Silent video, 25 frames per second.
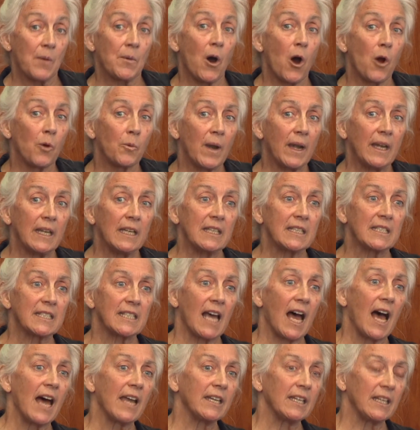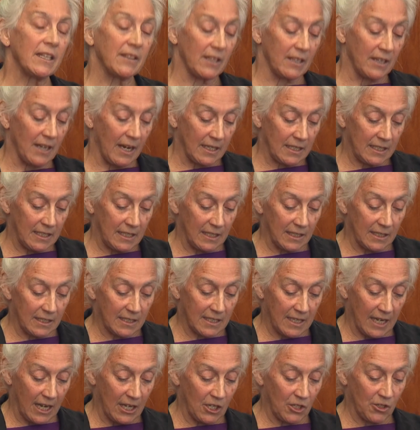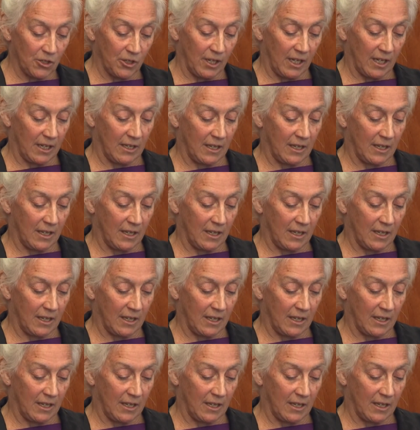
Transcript: Already Zahn in the 19th century,